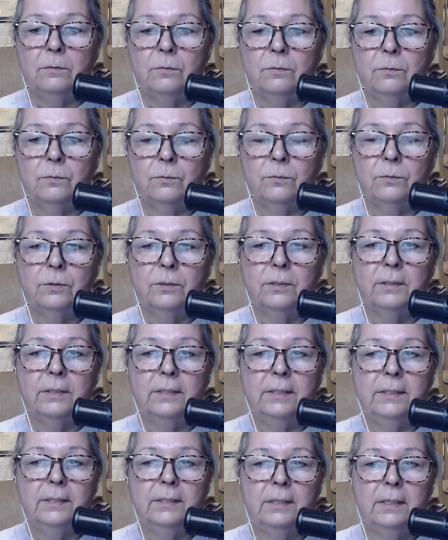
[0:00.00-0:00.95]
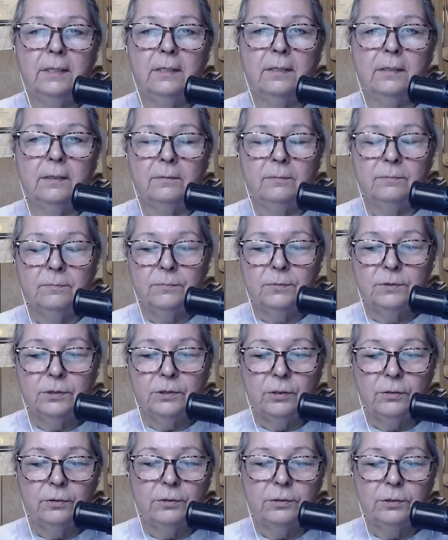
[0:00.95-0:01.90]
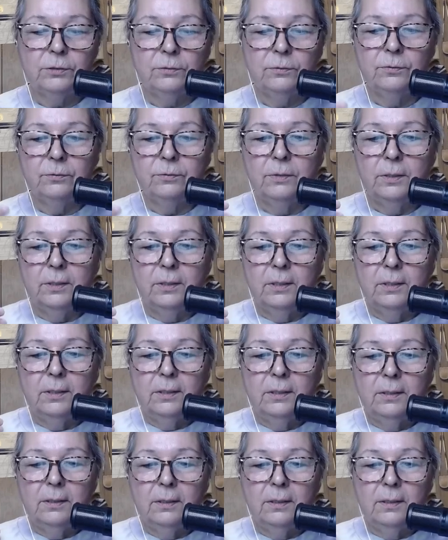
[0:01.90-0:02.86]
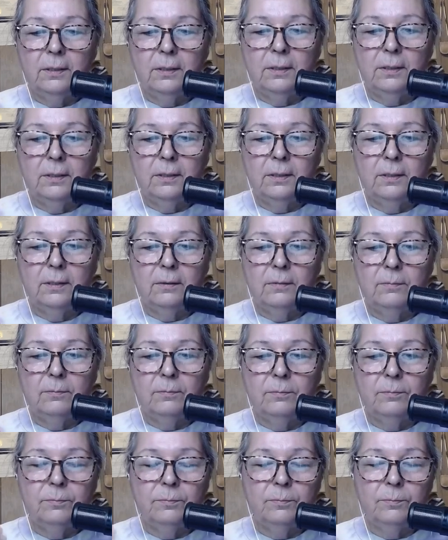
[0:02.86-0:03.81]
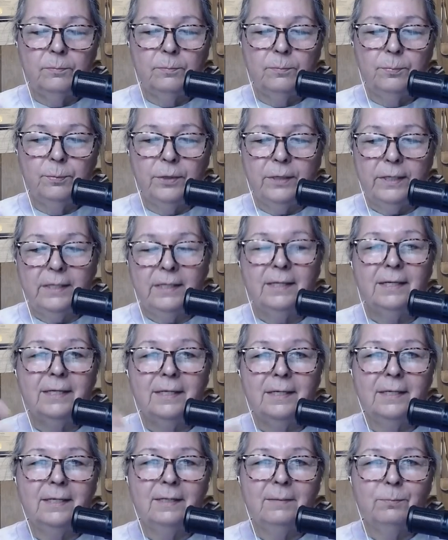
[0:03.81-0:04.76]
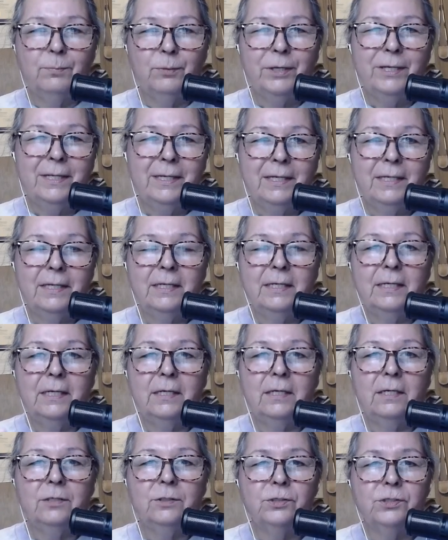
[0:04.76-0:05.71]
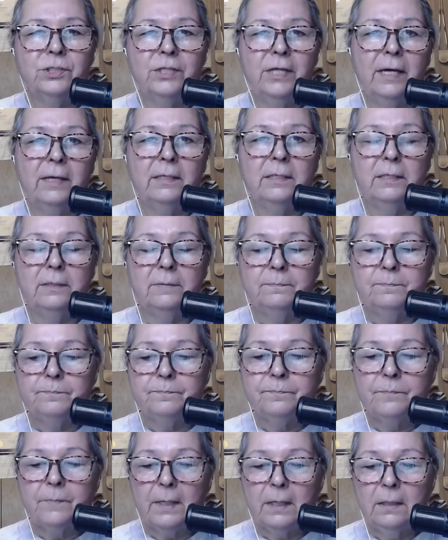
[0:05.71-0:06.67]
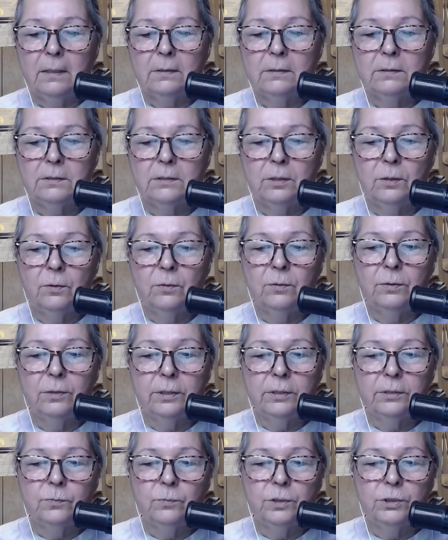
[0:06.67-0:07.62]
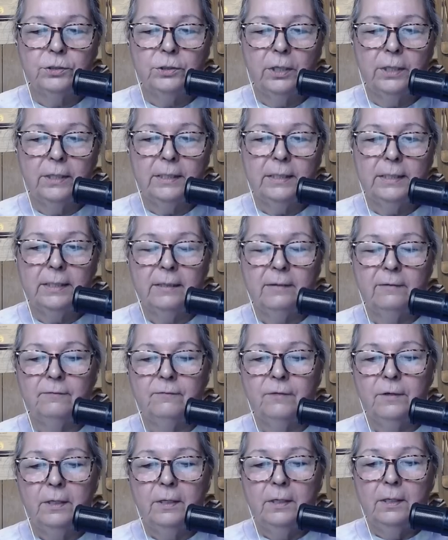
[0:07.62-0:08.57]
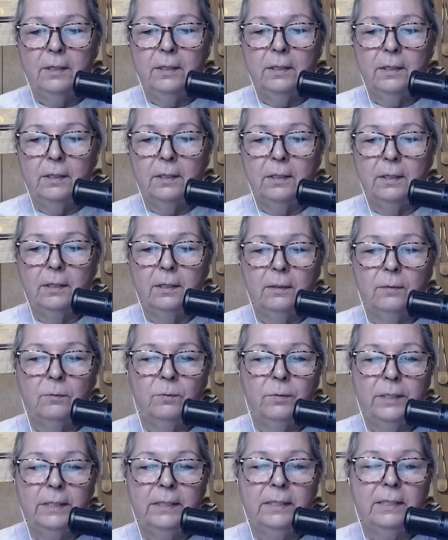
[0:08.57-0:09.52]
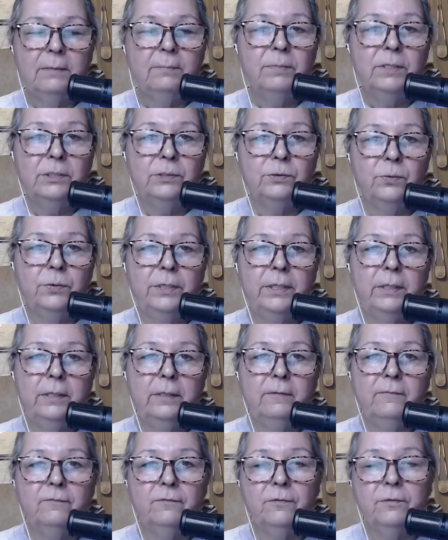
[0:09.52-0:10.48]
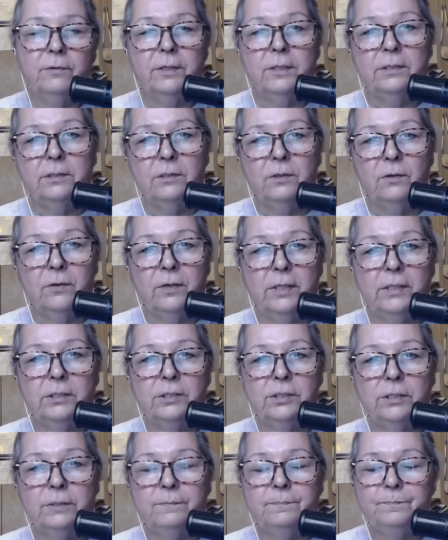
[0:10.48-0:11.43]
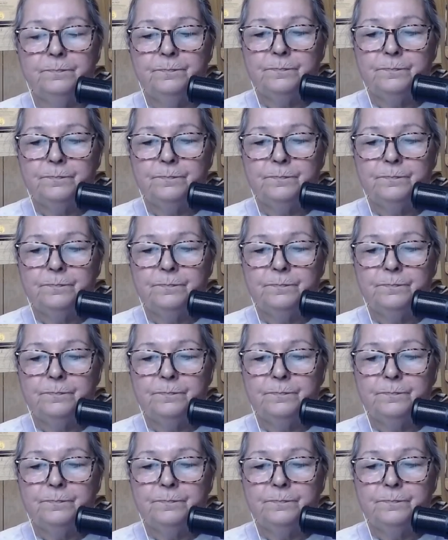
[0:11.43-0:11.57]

really start to uh, bring it in and understand it. And so we're trying to give a week in between for integration.